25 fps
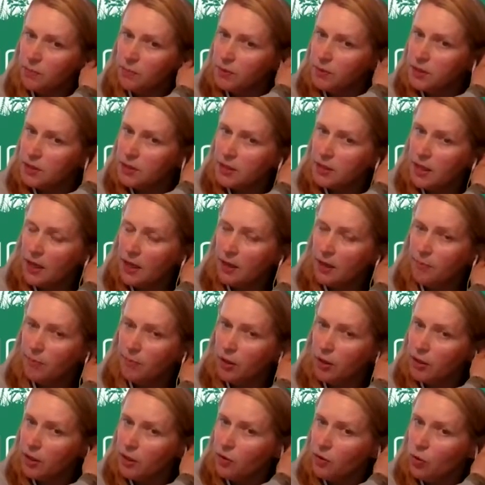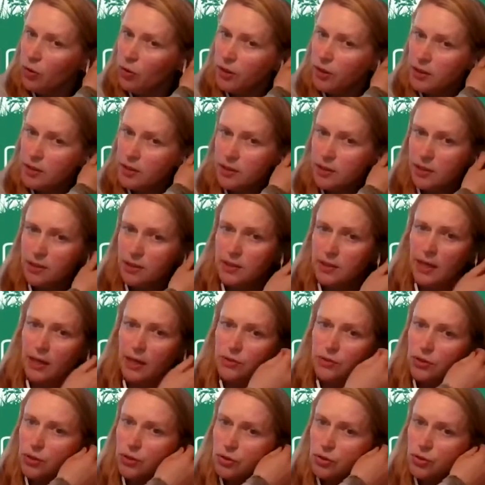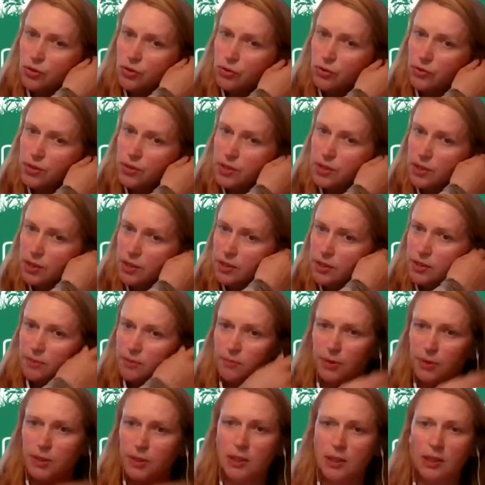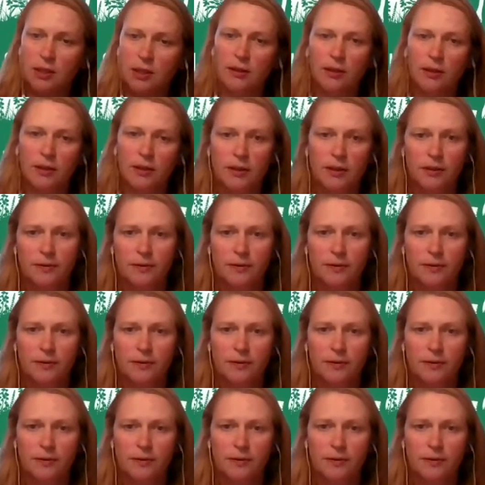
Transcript: but Mary Hoy has asked, how do you control slugs in particular?